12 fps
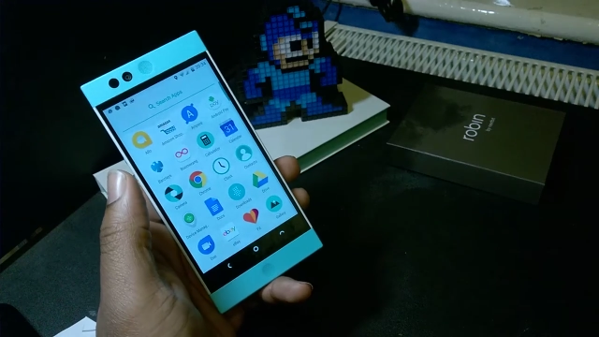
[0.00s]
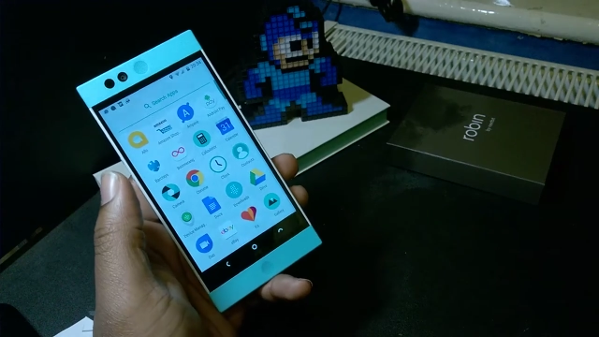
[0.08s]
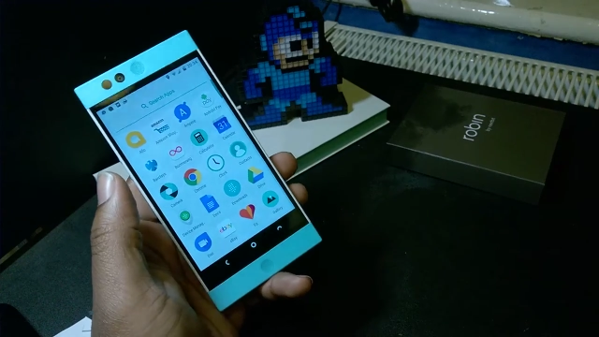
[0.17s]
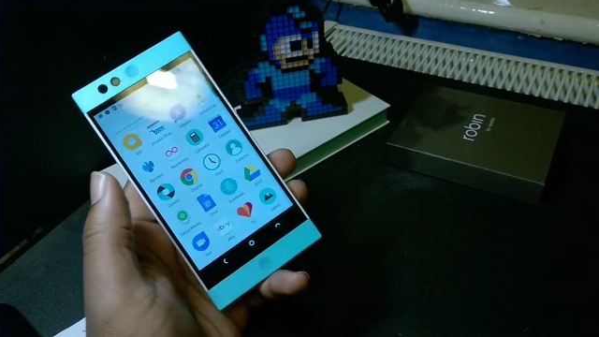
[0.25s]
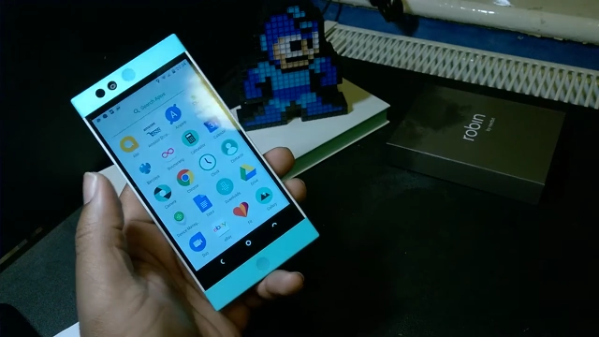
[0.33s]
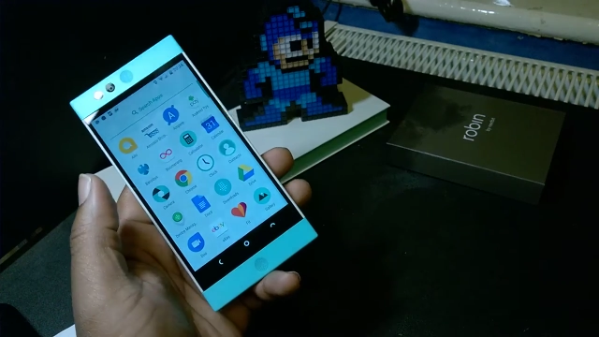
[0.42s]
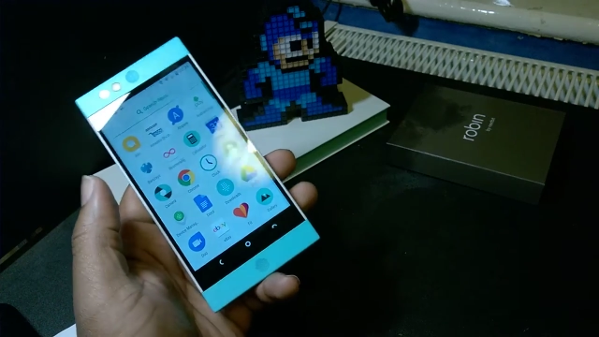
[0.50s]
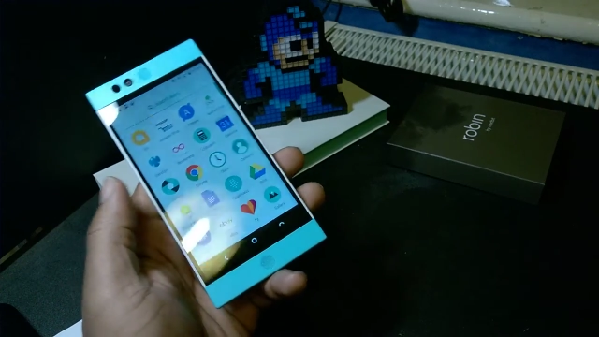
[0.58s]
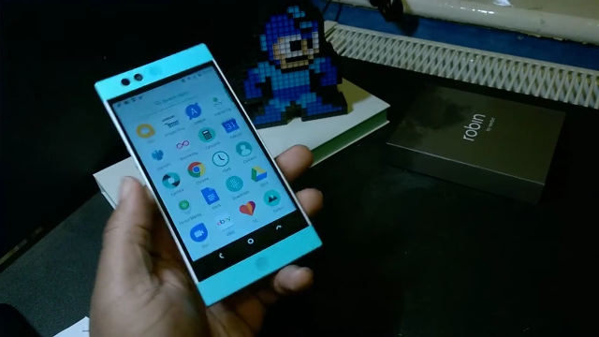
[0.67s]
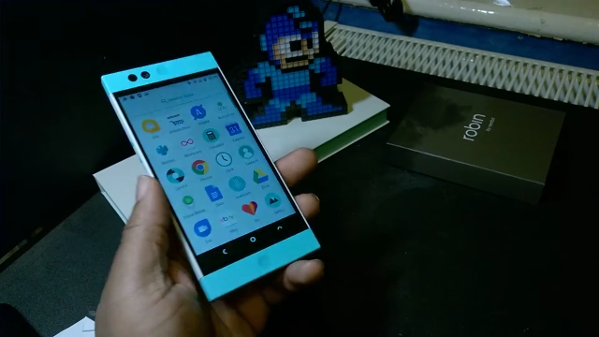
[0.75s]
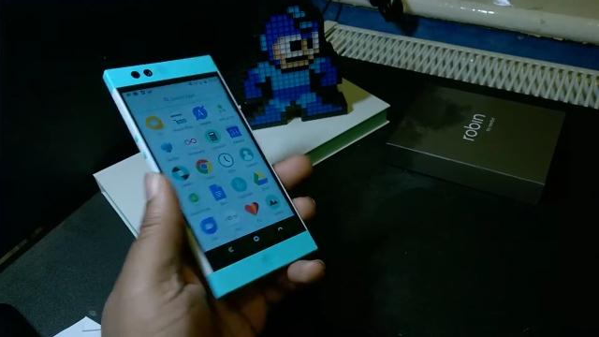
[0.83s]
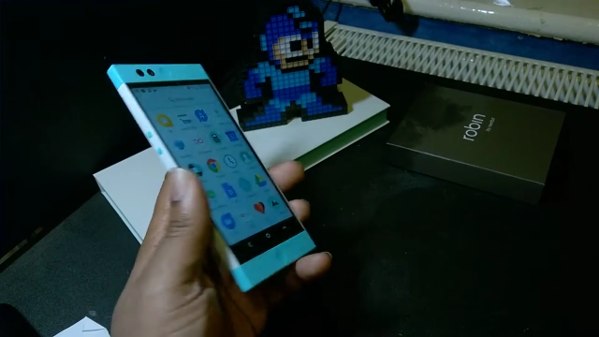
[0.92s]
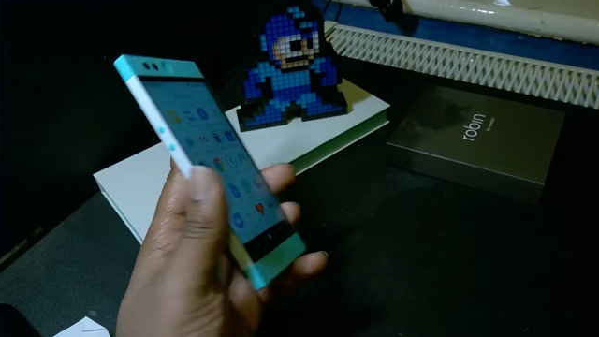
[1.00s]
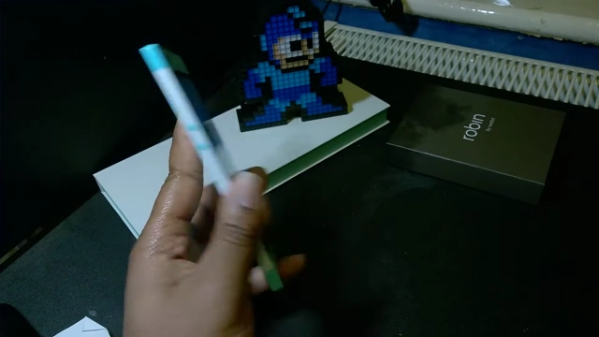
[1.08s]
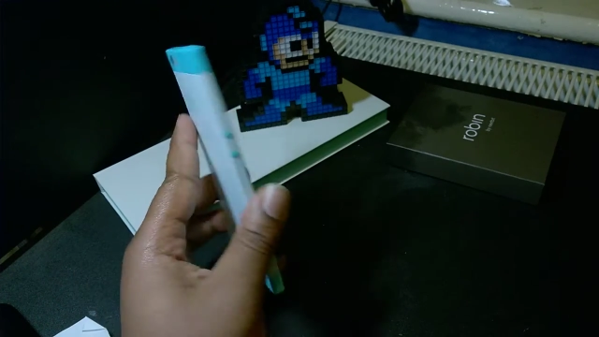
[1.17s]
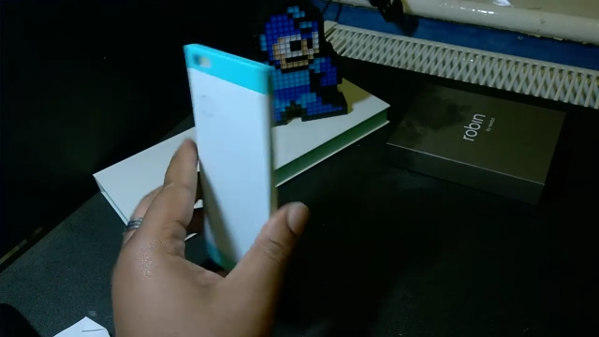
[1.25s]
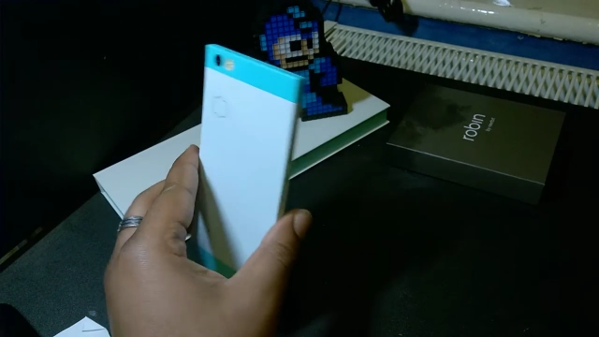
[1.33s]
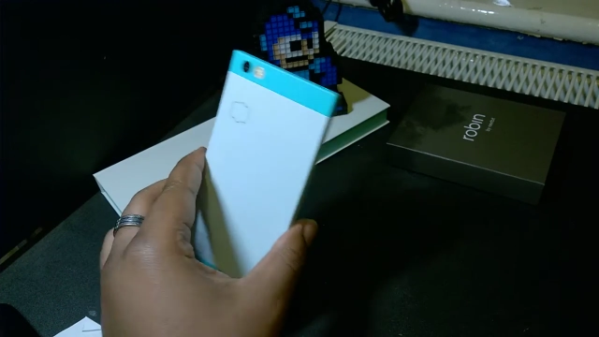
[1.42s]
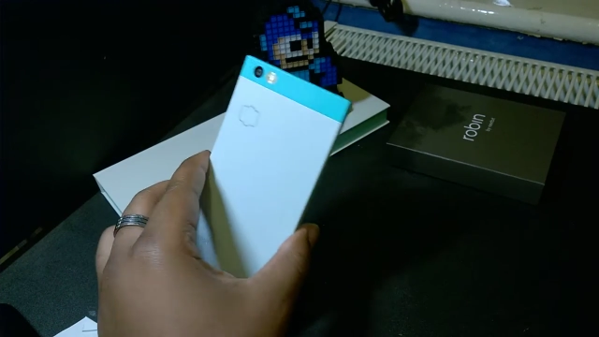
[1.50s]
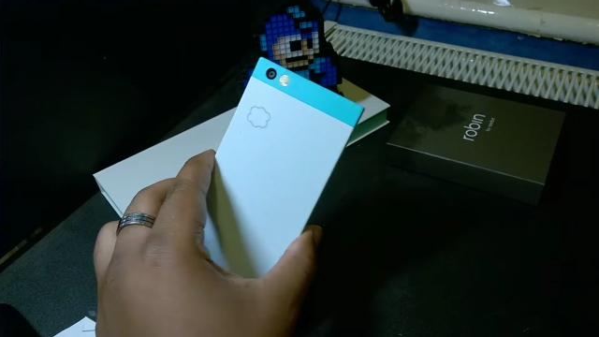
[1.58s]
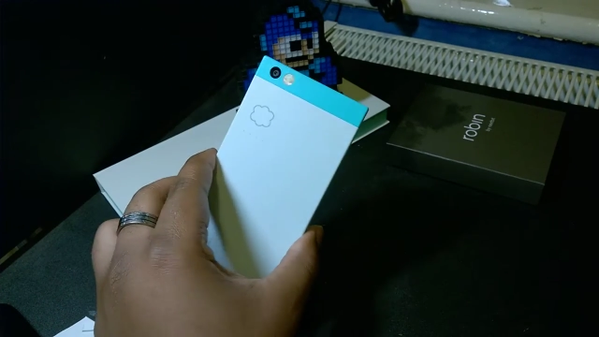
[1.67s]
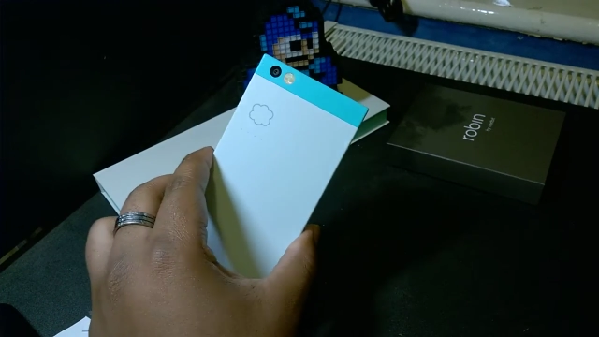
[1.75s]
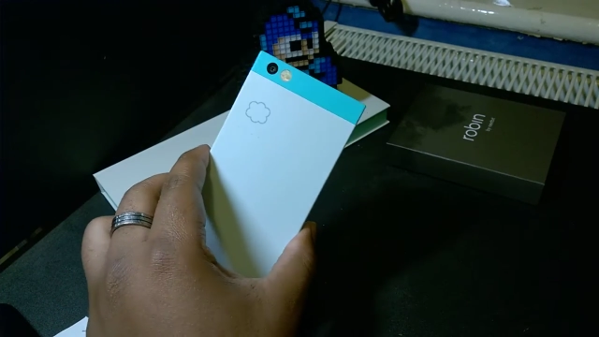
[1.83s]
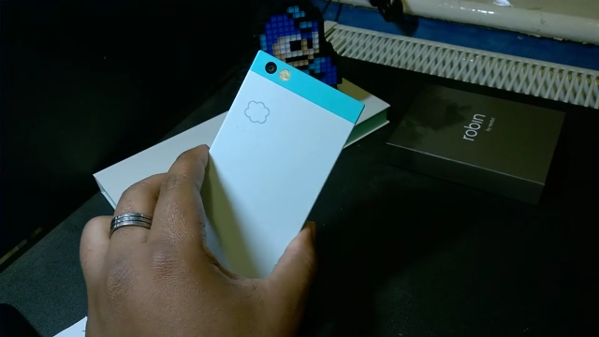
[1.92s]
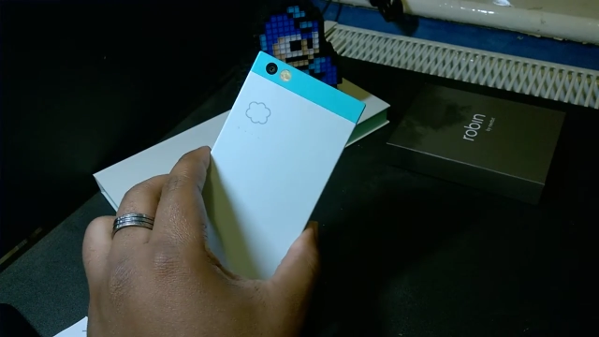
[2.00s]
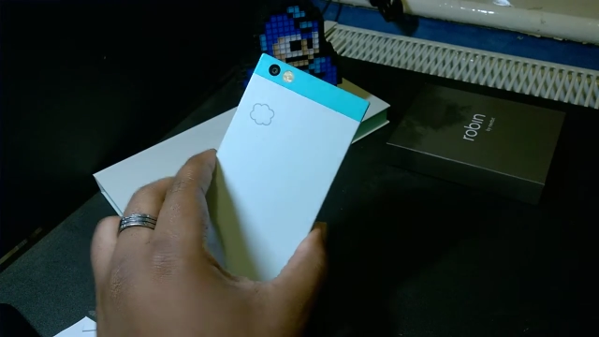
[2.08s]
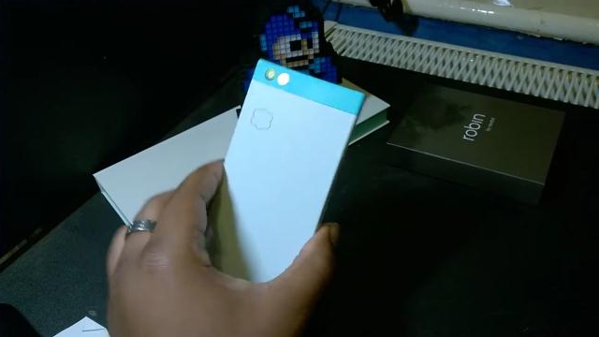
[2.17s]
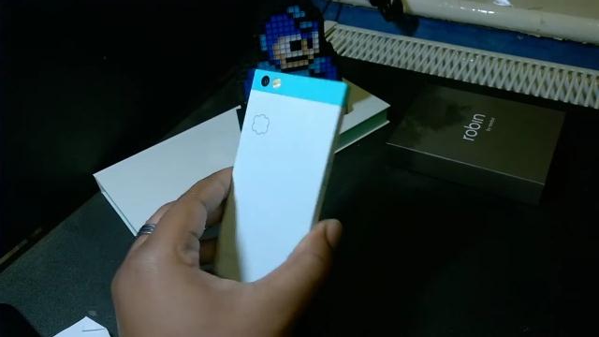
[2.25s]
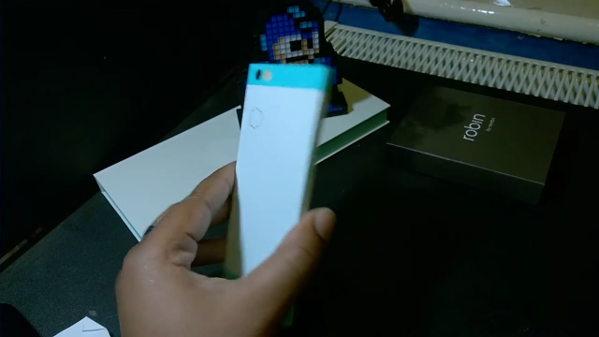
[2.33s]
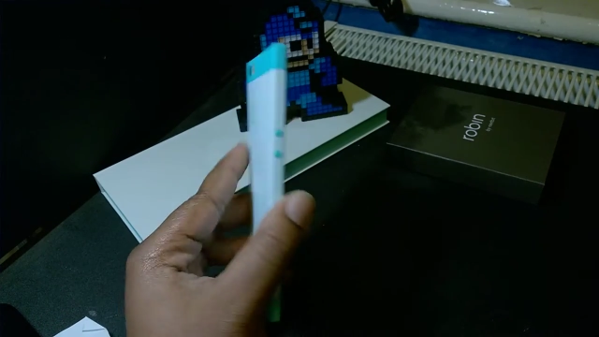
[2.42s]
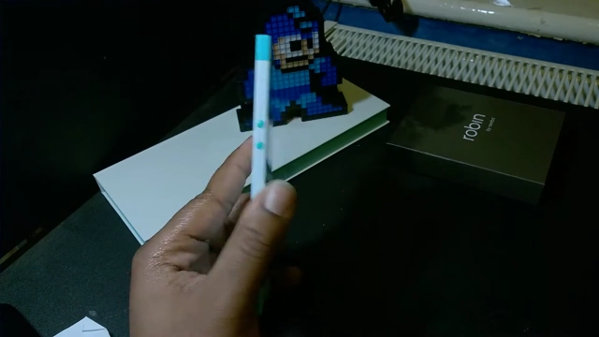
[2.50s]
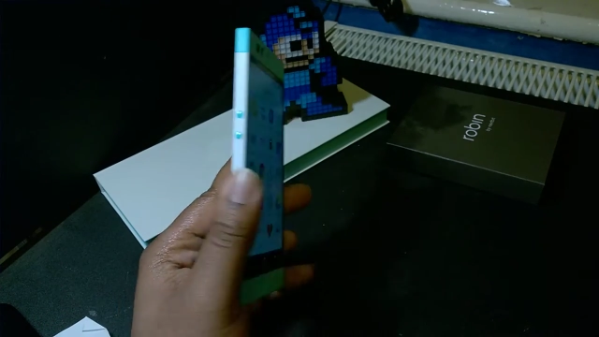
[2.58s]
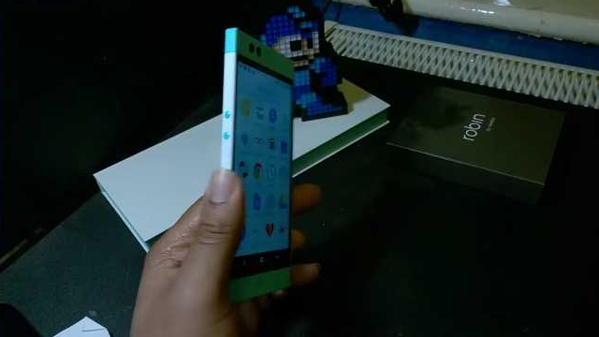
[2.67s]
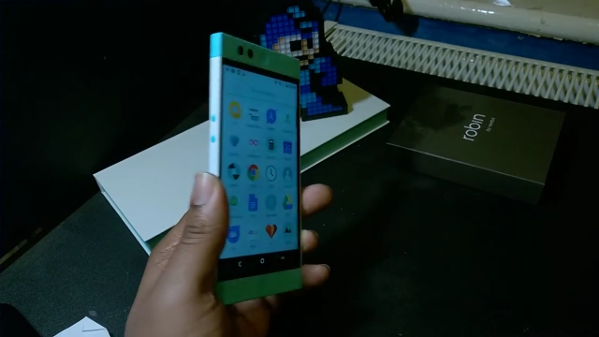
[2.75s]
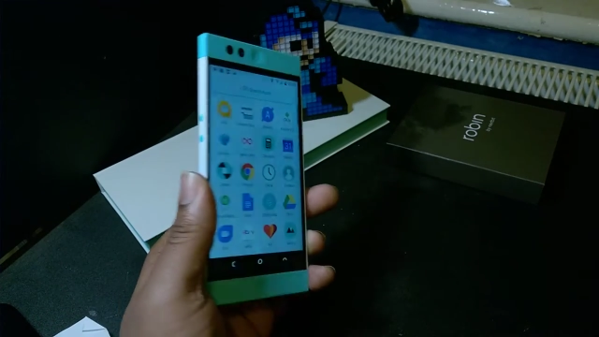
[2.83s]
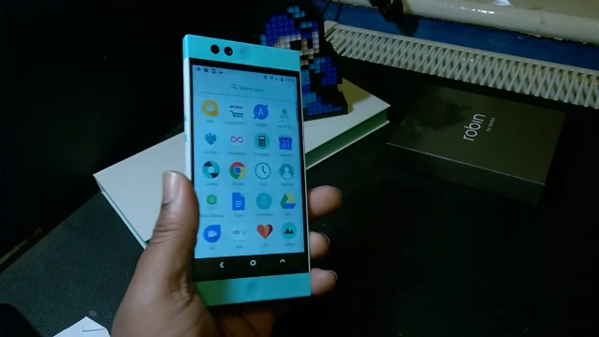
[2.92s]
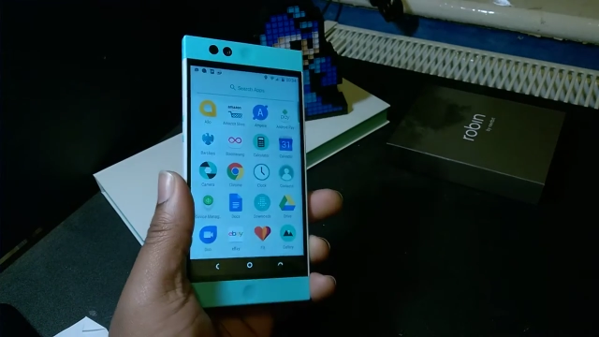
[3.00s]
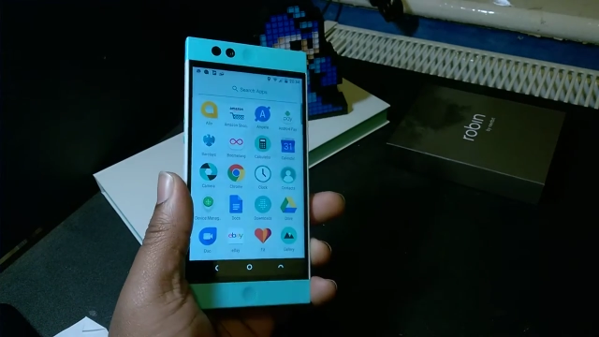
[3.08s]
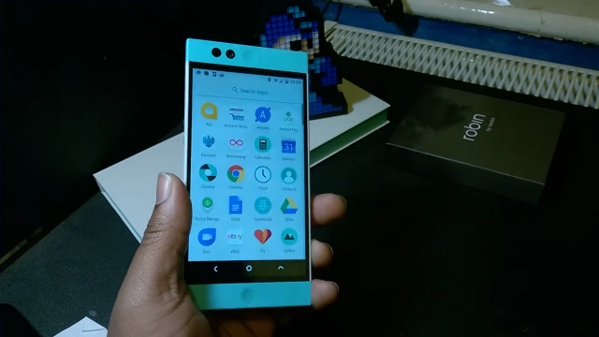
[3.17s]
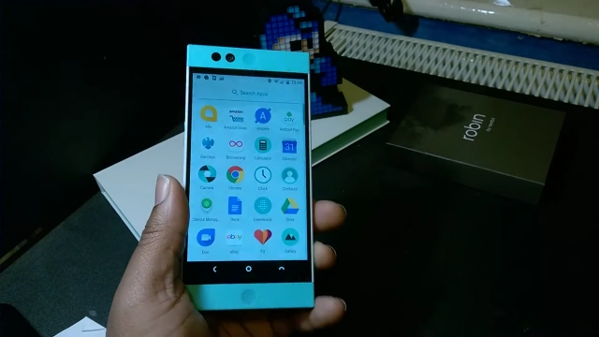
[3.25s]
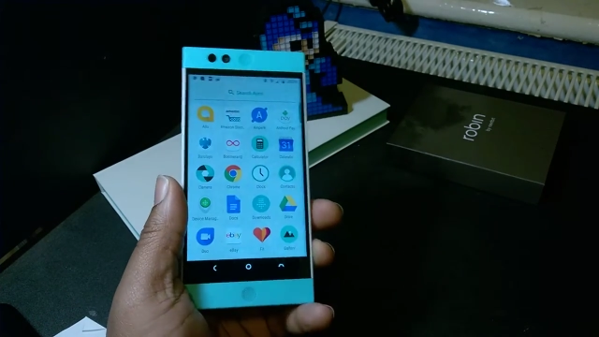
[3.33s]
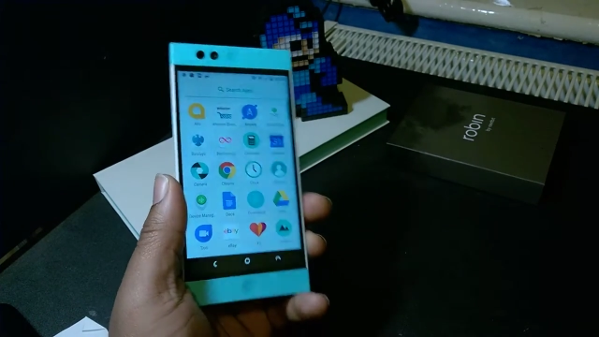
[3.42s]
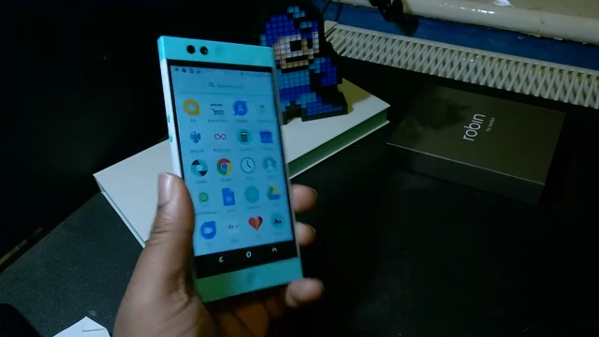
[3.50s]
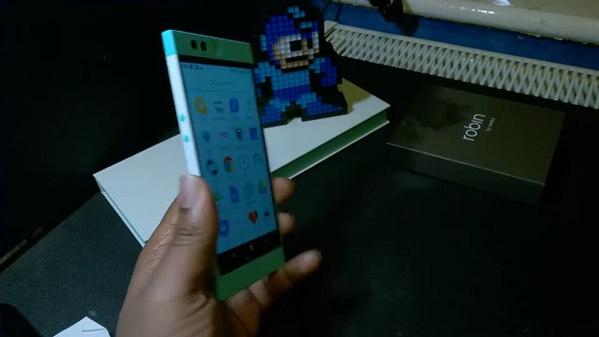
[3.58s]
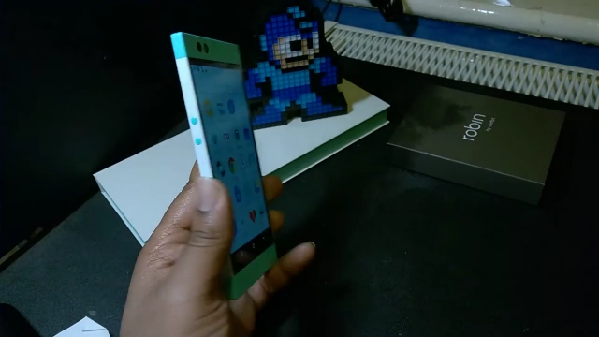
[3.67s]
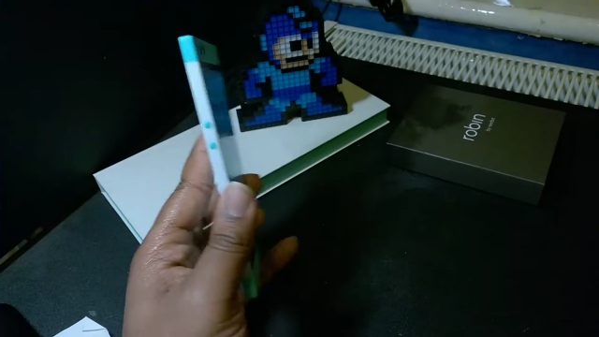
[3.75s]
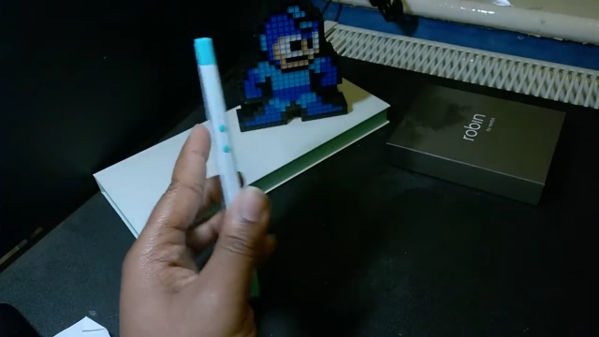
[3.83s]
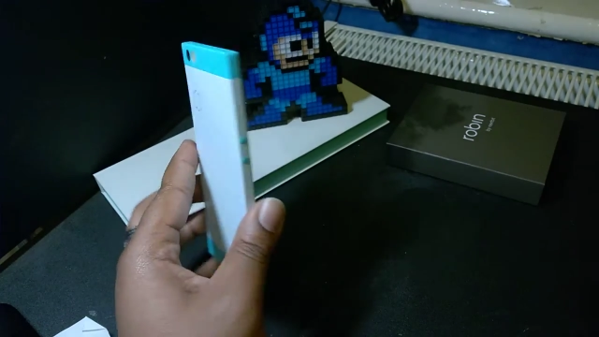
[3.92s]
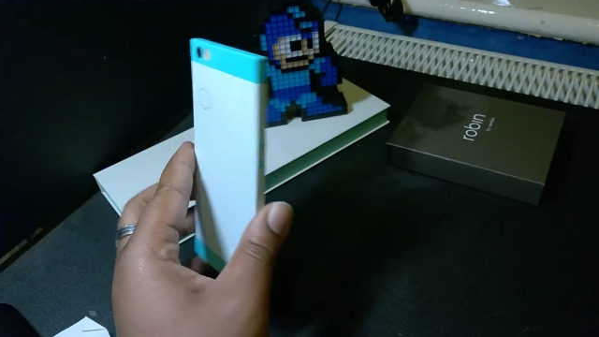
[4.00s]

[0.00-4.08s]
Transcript: Nobody's mouth can be seen.